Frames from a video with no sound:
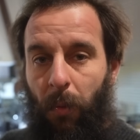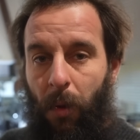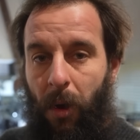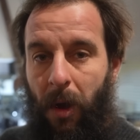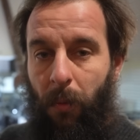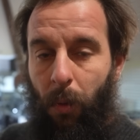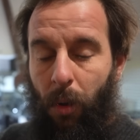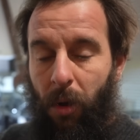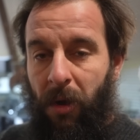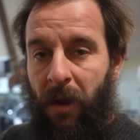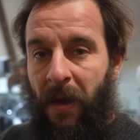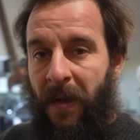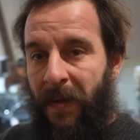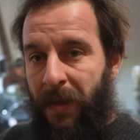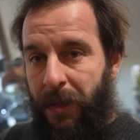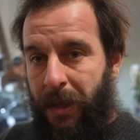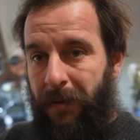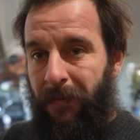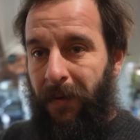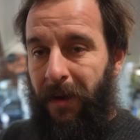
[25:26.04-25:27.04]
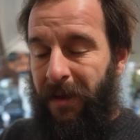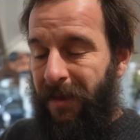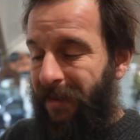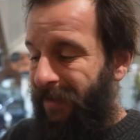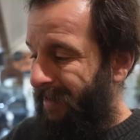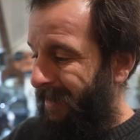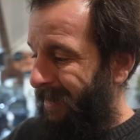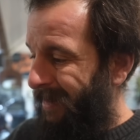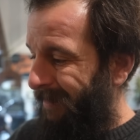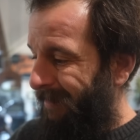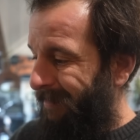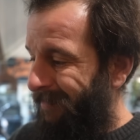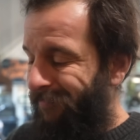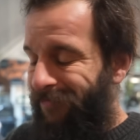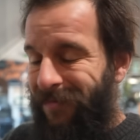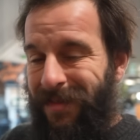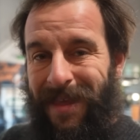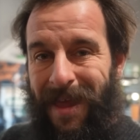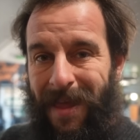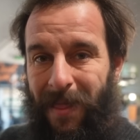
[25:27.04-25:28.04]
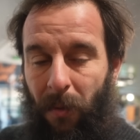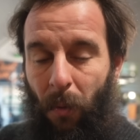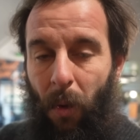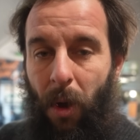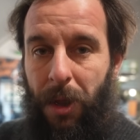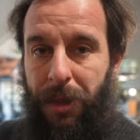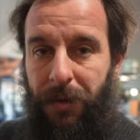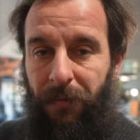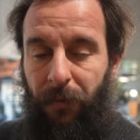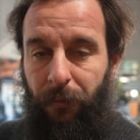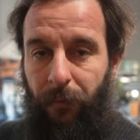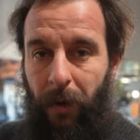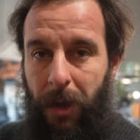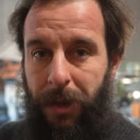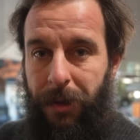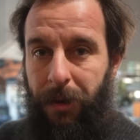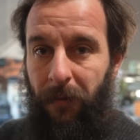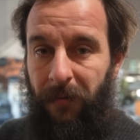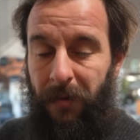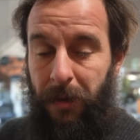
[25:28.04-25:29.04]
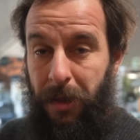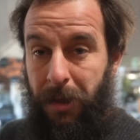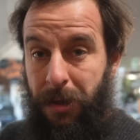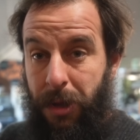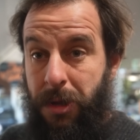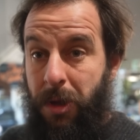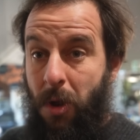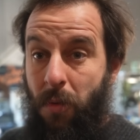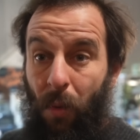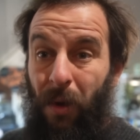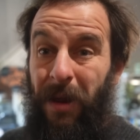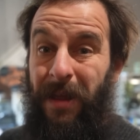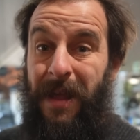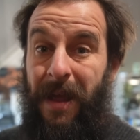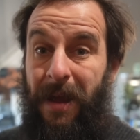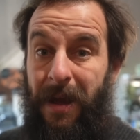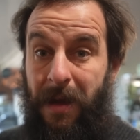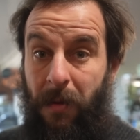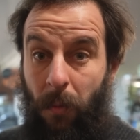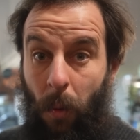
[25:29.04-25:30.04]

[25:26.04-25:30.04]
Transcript: wire wool, see if I can get the worst of the rust off, because I just don't want it getting any